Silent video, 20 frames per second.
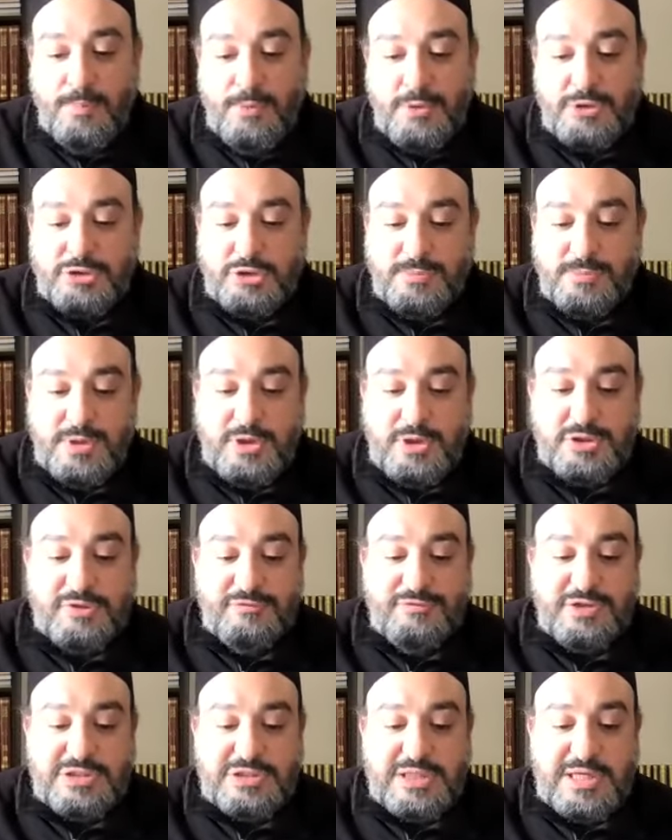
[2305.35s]
butcher because
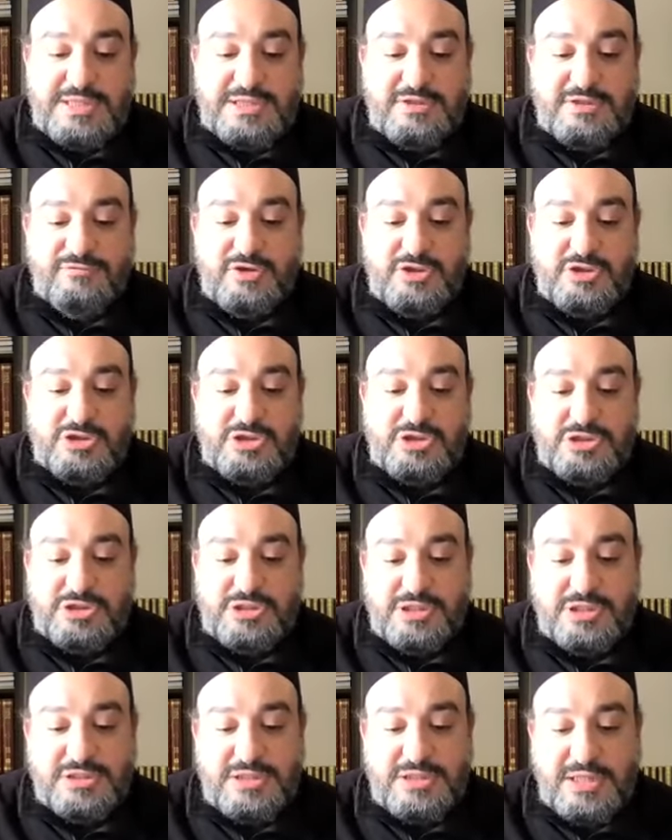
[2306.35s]
of a slight
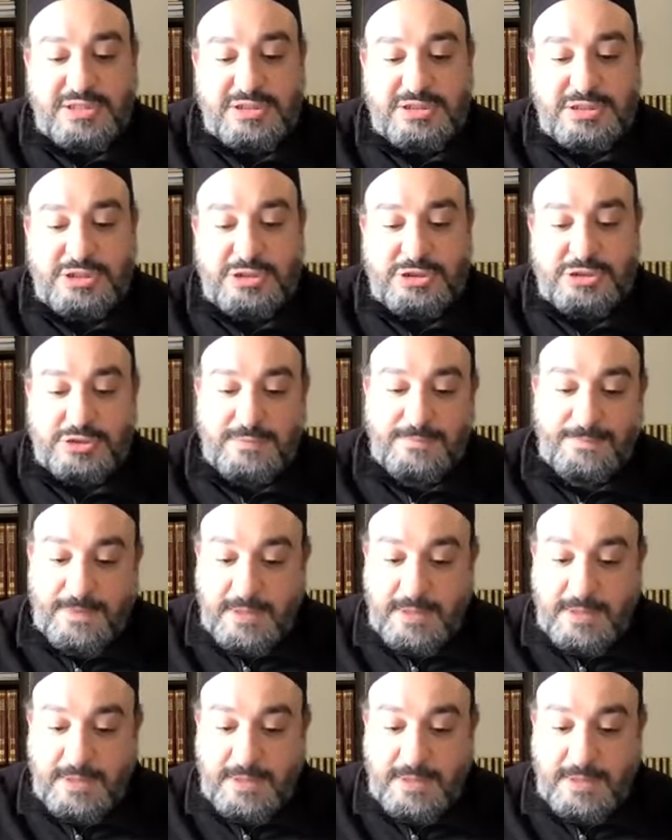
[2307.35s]
deficiency is not stingy,